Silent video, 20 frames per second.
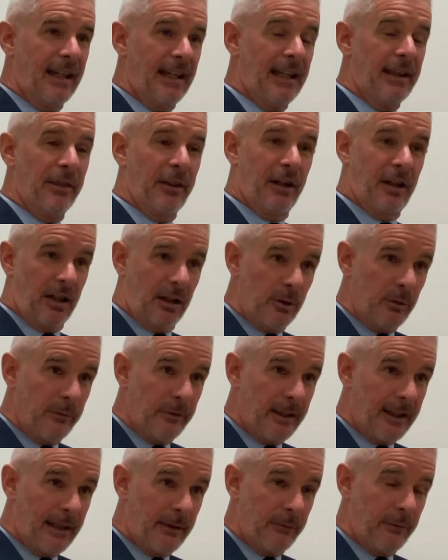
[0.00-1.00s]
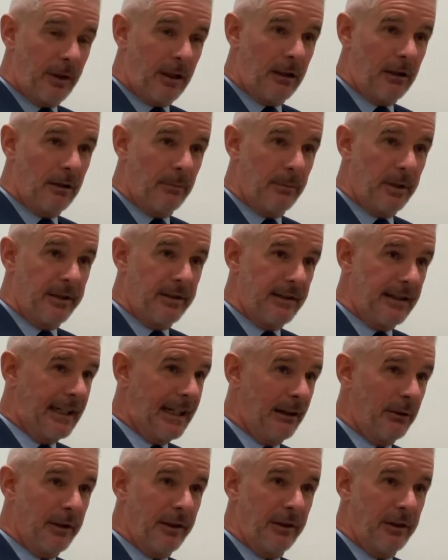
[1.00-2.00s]
in the COVID environment,
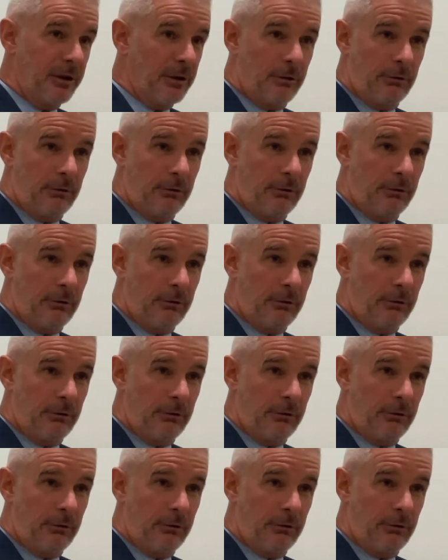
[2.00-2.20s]
now in the